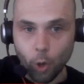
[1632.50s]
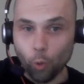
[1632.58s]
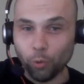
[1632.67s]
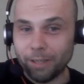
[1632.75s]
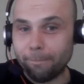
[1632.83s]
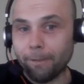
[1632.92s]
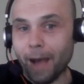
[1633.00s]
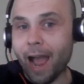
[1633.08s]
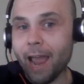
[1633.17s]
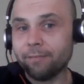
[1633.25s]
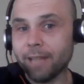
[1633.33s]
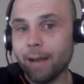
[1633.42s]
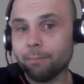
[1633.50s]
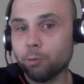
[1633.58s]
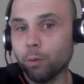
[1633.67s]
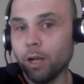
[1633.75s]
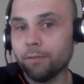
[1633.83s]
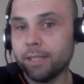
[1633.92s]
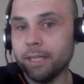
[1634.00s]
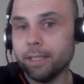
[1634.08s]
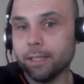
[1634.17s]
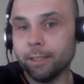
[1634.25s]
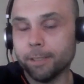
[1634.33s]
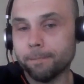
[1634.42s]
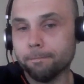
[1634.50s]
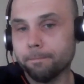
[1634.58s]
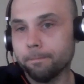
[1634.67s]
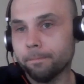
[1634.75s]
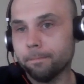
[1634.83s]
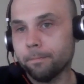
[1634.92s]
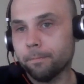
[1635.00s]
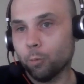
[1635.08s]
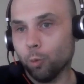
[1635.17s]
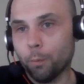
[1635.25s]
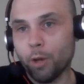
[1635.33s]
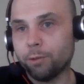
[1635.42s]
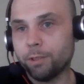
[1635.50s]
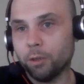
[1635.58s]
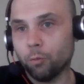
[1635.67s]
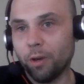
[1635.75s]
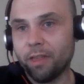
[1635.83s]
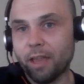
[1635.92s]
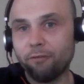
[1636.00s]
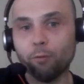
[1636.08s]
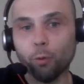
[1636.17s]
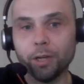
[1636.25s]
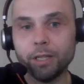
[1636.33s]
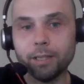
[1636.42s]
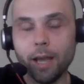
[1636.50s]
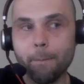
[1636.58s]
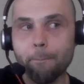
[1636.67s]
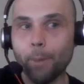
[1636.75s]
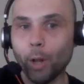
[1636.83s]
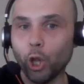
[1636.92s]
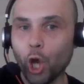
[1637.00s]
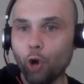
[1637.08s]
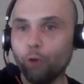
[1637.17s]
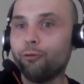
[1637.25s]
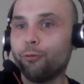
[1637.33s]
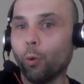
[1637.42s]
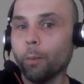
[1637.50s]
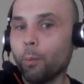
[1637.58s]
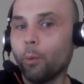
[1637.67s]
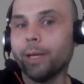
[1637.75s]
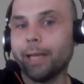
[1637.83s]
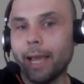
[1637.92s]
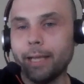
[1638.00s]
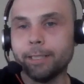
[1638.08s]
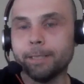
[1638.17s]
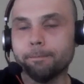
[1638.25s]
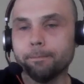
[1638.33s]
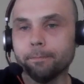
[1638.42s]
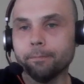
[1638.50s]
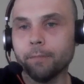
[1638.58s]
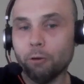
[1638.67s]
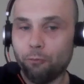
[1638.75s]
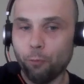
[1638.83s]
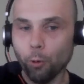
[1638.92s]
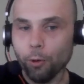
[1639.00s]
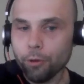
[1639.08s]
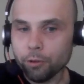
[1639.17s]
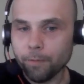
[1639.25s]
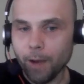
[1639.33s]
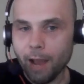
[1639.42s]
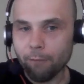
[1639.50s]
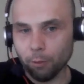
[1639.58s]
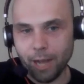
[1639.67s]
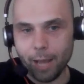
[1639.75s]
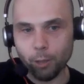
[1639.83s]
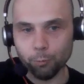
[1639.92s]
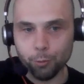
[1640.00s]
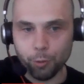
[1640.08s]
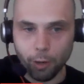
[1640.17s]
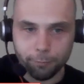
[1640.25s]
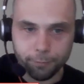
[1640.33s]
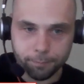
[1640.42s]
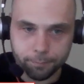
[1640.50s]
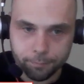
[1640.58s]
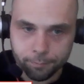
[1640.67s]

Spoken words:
Only 5 top 12 seasons were posted with a 40 time below 4.8. 4 of those 5 were Kyle Rudolph.